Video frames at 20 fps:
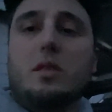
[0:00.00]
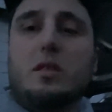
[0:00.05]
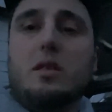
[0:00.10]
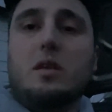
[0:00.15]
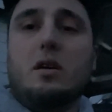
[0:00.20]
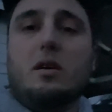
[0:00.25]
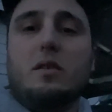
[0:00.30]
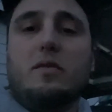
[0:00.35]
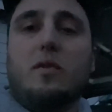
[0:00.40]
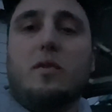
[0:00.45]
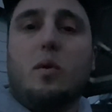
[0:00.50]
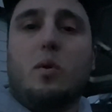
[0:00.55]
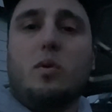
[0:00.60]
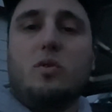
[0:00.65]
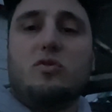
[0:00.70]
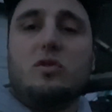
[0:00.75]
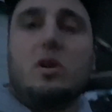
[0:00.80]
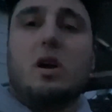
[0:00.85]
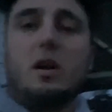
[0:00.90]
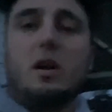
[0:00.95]
the four-wheel
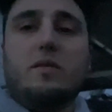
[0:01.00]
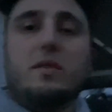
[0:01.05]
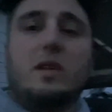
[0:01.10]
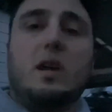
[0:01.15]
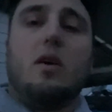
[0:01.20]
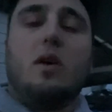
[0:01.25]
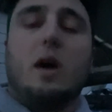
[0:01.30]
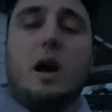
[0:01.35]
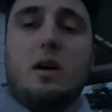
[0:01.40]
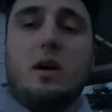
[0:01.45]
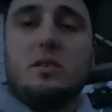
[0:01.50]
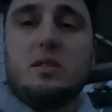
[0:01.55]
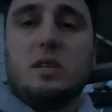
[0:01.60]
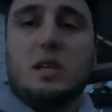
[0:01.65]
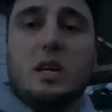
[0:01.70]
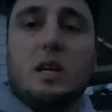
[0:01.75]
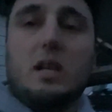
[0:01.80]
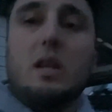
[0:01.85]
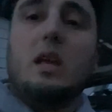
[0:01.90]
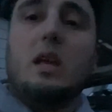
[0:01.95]
drive tail
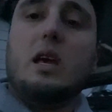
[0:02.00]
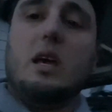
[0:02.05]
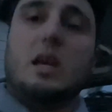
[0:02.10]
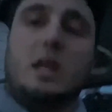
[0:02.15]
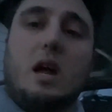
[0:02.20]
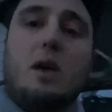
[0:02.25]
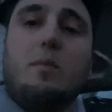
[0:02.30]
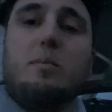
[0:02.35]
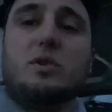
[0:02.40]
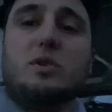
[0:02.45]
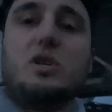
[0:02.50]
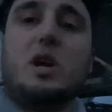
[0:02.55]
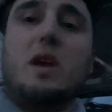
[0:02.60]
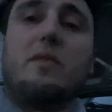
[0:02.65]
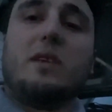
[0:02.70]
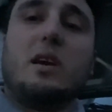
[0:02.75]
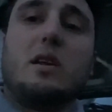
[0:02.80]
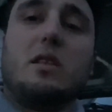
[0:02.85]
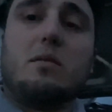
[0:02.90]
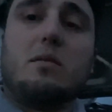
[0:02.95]
housing and output
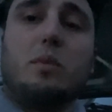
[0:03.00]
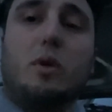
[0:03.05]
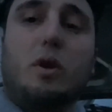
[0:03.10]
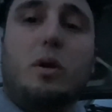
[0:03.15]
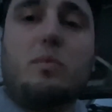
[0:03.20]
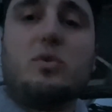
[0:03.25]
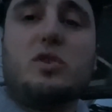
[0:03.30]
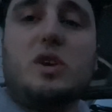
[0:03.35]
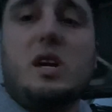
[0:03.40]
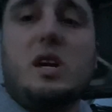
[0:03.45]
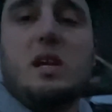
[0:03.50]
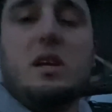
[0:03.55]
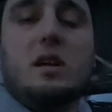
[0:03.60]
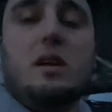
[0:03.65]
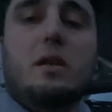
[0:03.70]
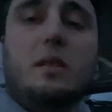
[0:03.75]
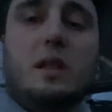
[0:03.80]
shaft out of the burn-up tranny